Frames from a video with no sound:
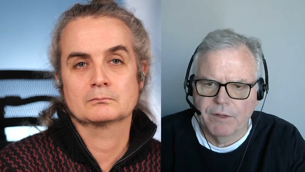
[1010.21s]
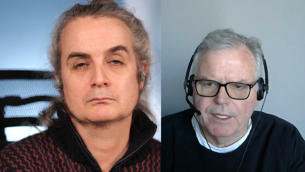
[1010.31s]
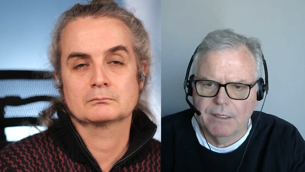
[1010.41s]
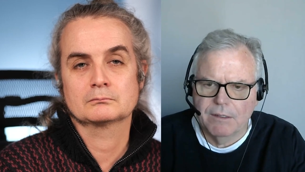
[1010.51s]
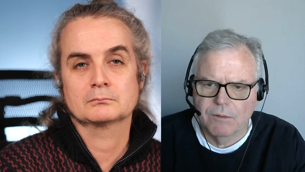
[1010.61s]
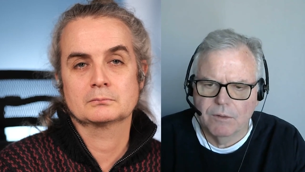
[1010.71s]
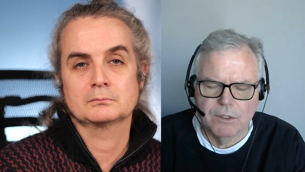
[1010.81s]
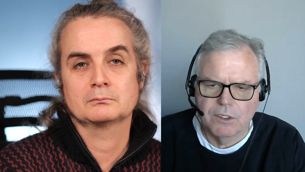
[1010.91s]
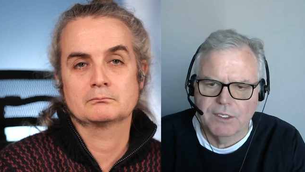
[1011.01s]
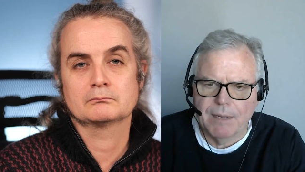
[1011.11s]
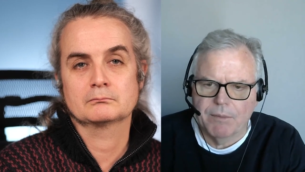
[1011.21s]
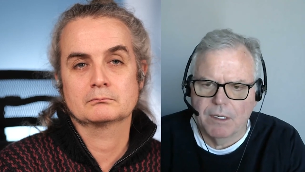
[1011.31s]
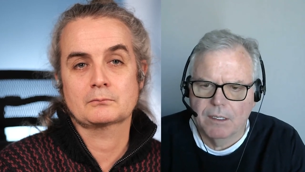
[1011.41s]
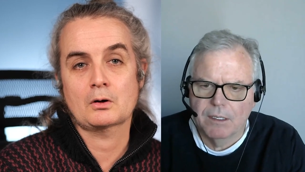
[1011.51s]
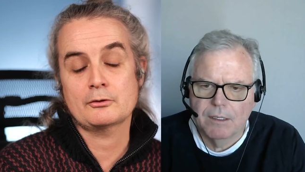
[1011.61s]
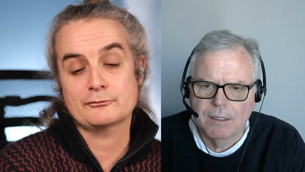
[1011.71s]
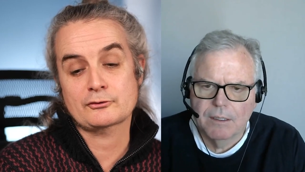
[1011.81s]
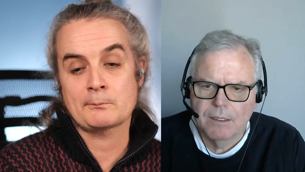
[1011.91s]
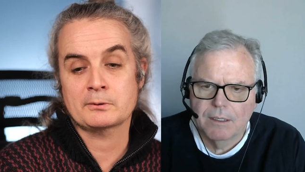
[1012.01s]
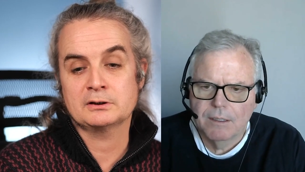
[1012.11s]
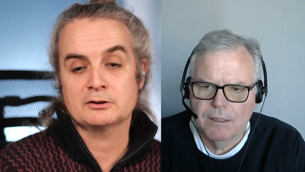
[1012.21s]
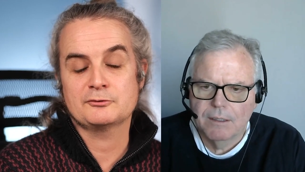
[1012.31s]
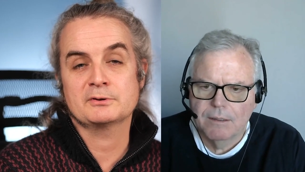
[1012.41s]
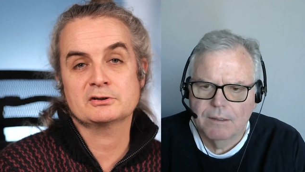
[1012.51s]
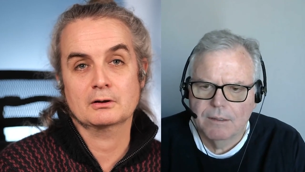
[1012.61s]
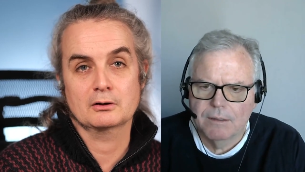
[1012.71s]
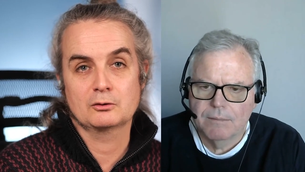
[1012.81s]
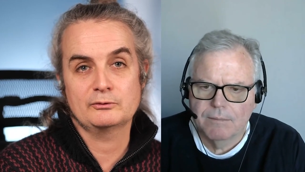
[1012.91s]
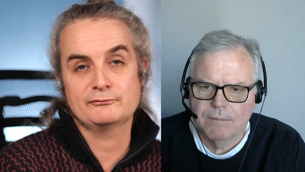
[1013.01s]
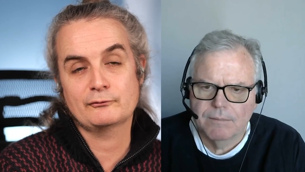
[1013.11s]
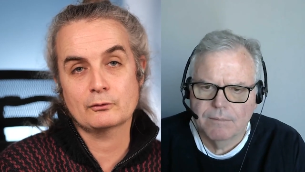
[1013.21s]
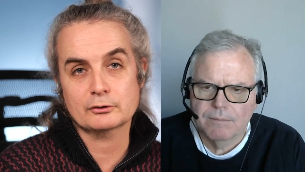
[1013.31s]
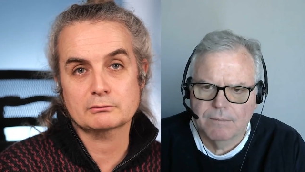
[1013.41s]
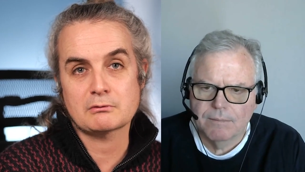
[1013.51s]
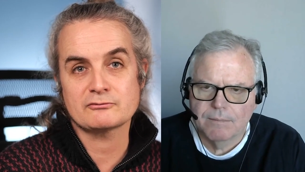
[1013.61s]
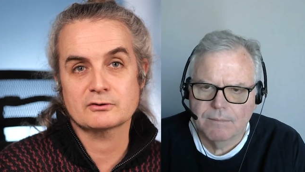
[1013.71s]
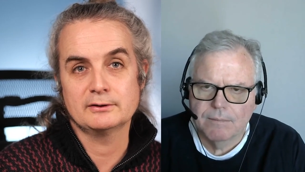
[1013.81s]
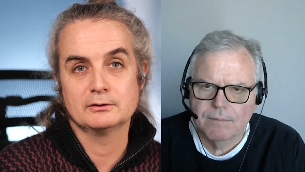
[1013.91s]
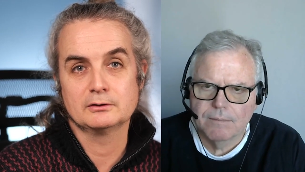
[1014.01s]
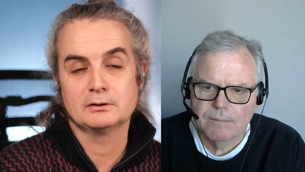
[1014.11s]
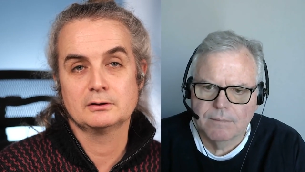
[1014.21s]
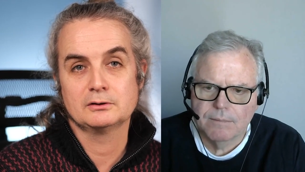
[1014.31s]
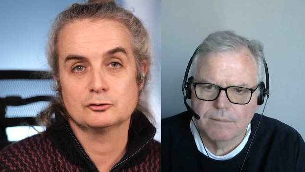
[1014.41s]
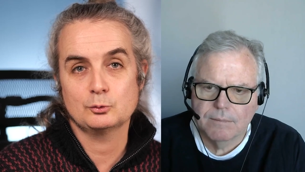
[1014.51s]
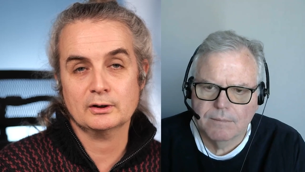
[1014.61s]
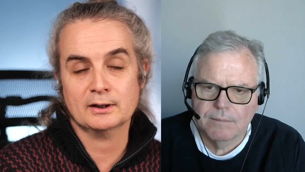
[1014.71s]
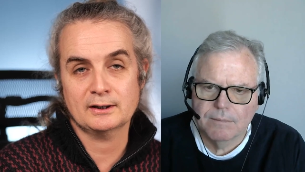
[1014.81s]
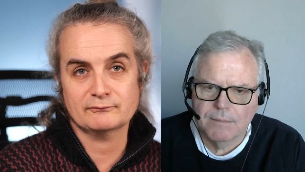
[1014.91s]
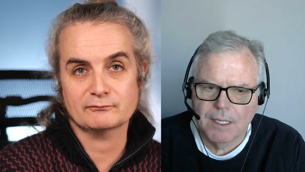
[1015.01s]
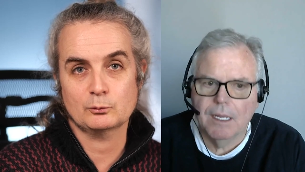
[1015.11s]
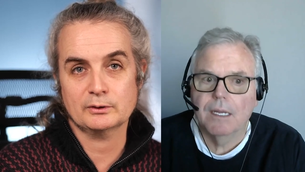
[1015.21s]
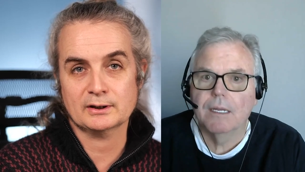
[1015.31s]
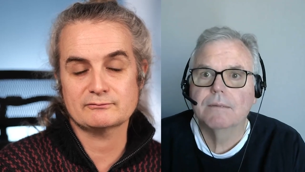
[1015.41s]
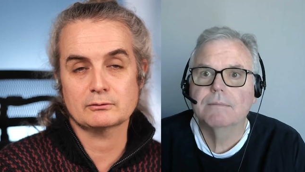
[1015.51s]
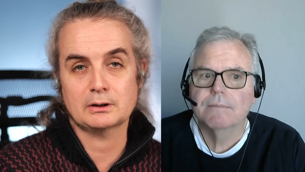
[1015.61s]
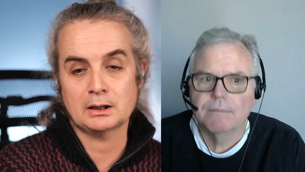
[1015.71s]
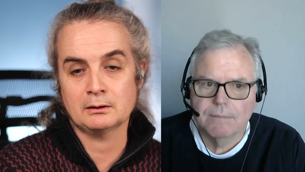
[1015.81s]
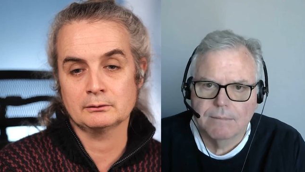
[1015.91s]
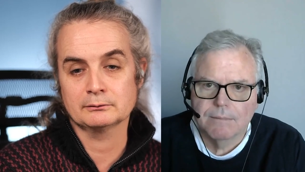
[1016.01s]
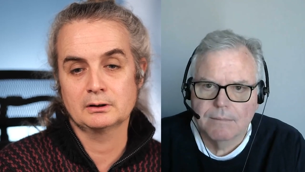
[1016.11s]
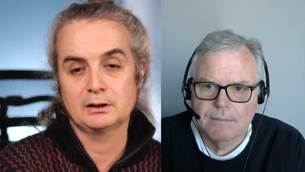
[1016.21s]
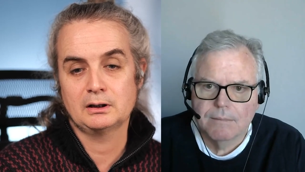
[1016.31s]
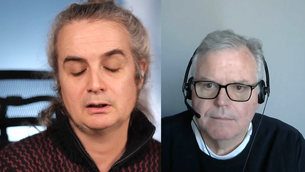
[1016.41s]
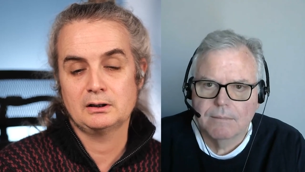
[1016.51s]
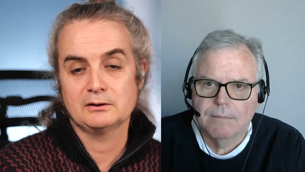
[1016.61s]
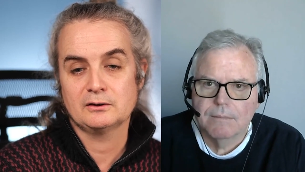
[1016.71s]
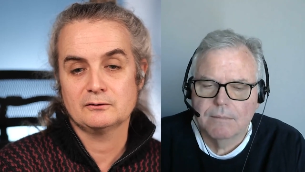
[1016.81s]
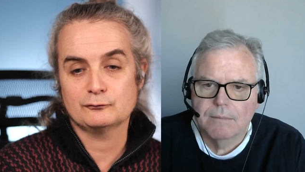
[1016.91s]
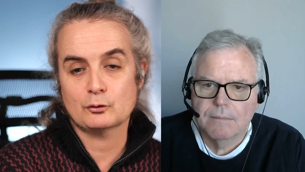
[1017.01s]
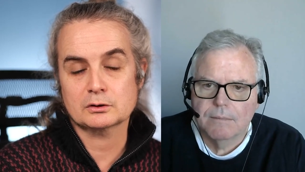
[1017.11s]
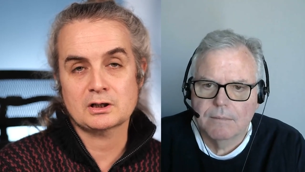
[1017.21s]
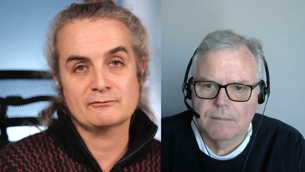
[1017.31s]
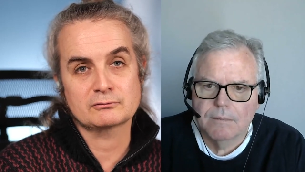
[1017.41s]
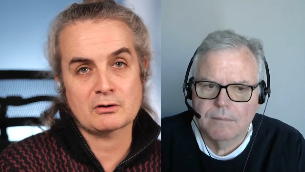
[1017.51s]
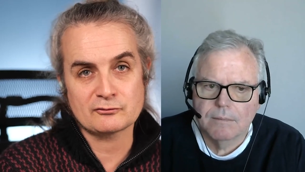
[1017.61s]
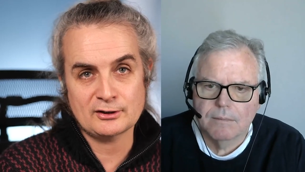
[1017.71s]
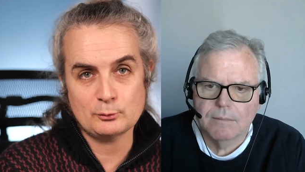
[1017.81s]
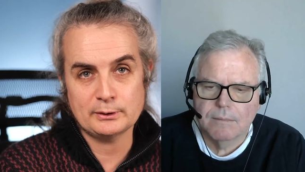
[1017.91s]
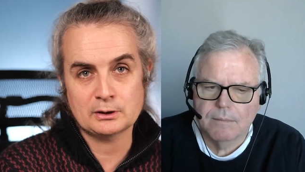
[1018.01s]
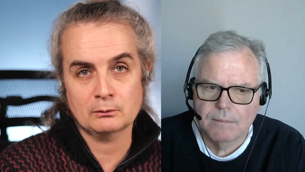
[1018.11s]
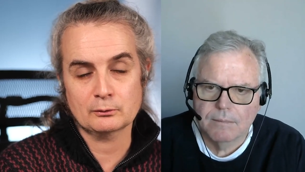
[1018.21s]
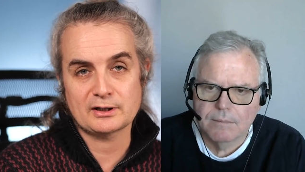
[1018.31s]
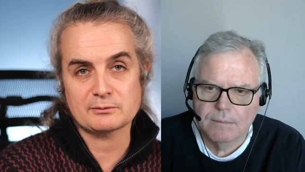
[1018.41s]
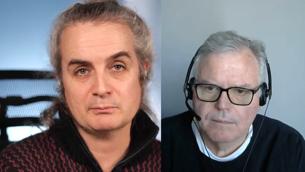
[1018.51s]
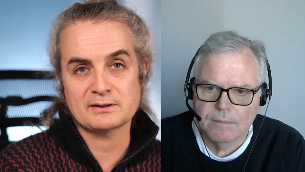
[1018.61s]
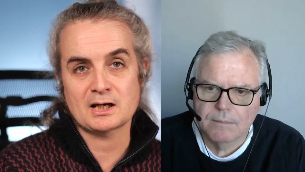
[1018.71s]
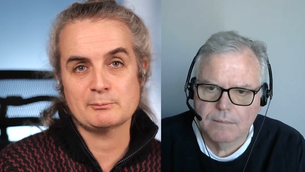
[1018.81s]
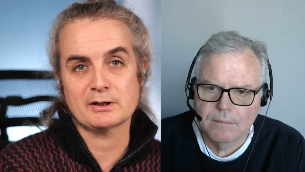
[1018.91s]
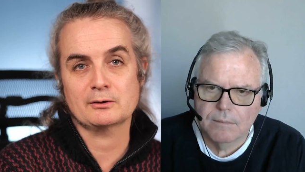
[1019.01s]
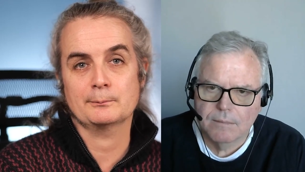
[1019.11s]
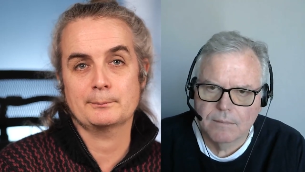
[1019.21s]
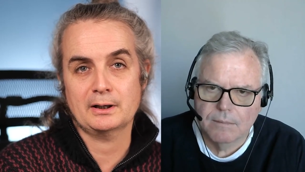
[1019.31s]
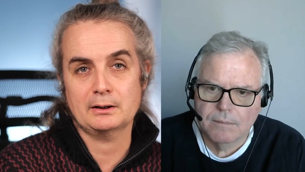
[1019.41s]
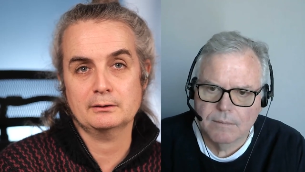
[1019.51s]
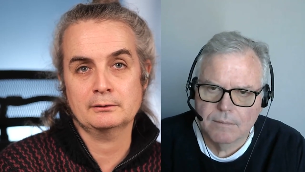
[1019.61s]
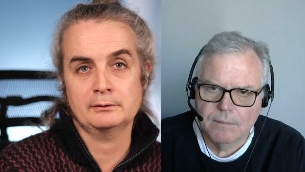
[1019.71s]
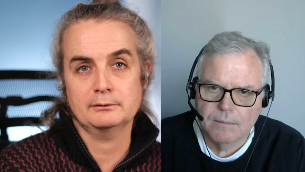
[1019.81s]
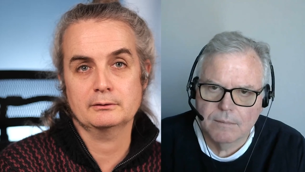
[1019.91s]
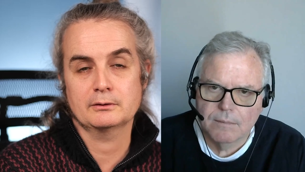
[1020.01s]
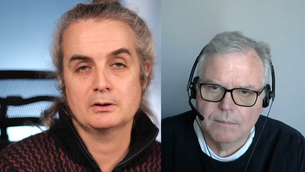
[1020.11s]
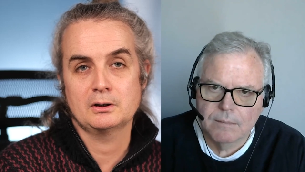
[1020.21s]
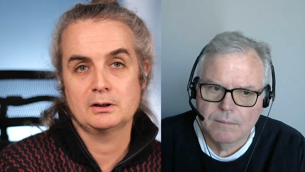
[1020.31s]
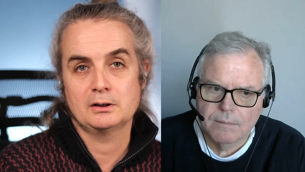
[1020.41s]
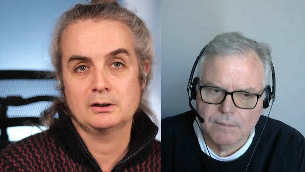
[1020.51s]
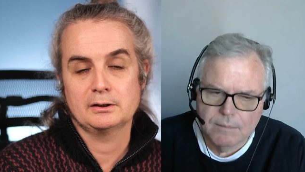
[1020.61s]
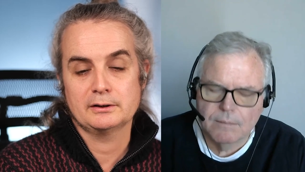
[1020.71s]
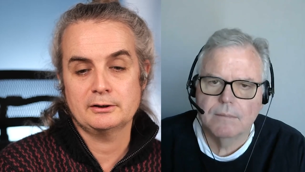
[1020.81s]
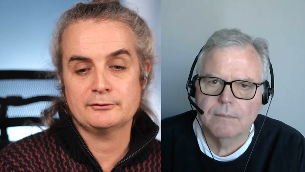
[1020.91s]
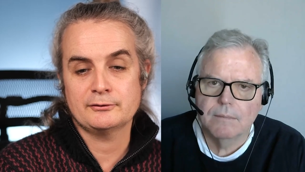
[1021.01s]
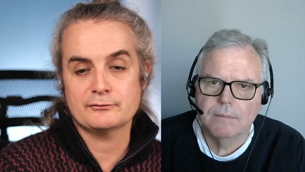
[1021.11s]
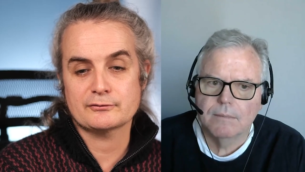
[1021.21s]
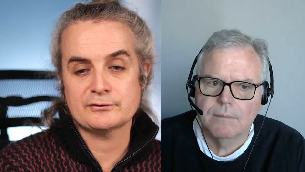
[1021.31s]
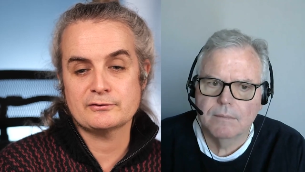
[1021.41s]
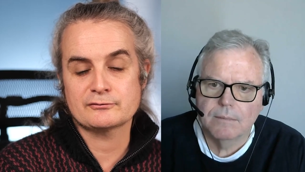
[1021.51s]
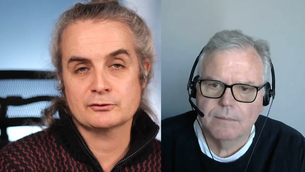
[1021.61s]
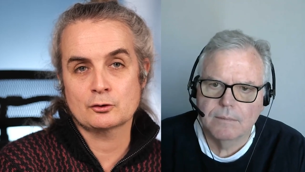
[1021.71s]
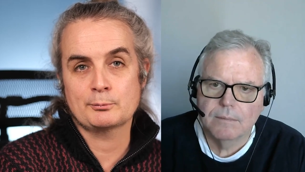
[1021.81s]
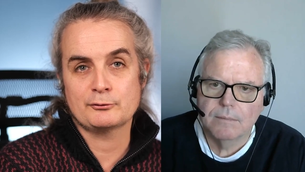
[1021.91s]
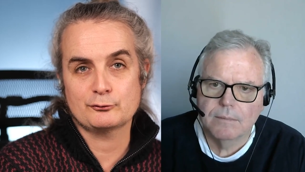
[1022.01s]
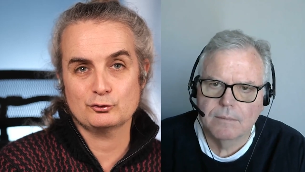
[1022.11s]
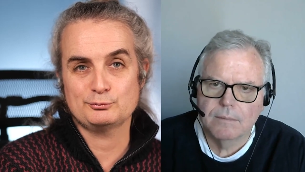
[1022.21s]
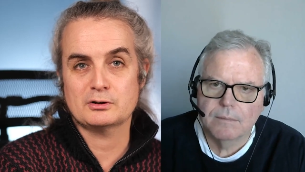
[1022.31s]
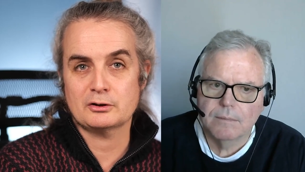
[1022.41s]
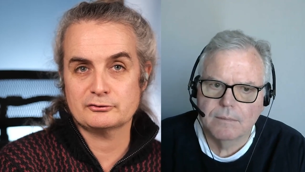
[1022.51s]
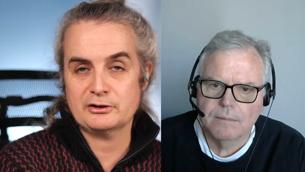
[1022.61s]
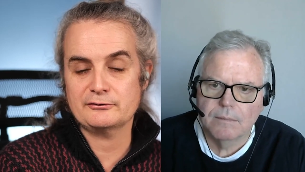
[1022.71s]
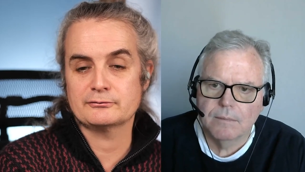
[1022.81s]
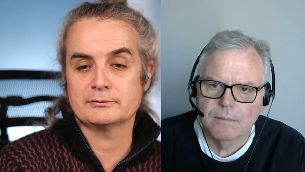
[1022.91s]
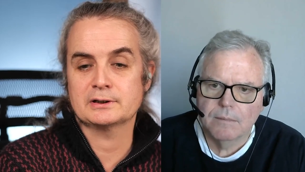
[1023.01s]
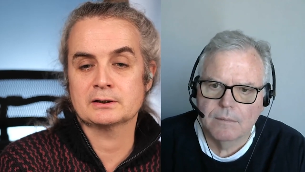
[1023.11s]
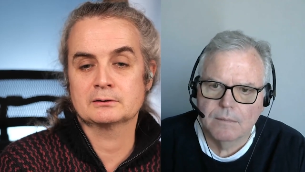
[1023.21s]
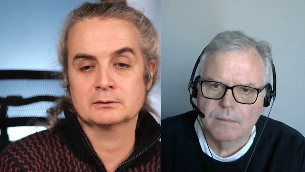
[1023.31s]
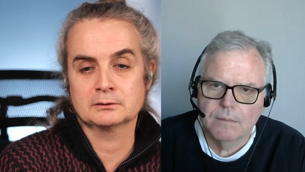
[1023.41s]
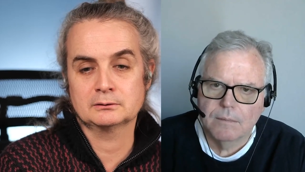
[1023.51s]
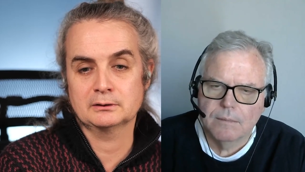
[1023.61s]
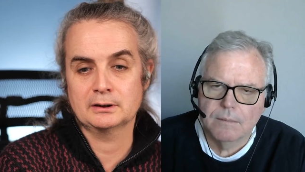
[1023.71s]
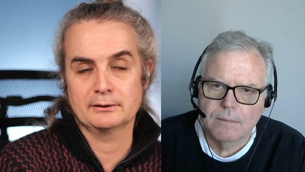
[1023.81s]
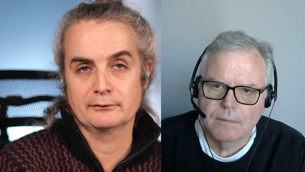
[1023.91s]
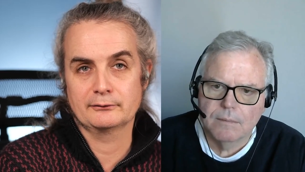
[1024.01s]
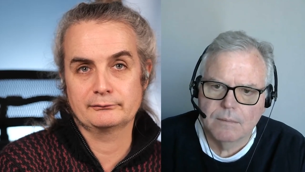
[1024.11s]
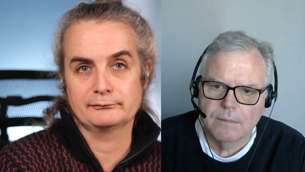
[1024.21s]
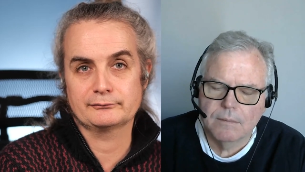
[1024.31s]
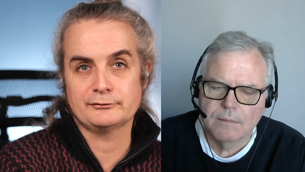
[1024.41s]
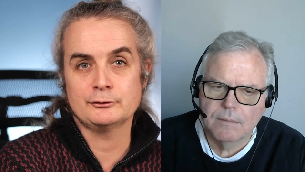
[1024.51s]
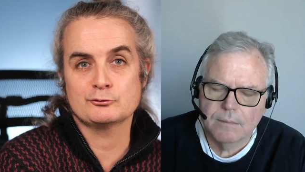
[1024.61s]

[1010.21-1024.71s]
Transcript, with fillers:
Speaker 1: that, or does it just happen?
Speaker 2: Oh, it's completely special. We fork Roslyn. We have ah. we have our own fork of Roslyn. We call that Metalama compiler. Hmm. It is it is an open source project. So you can go and use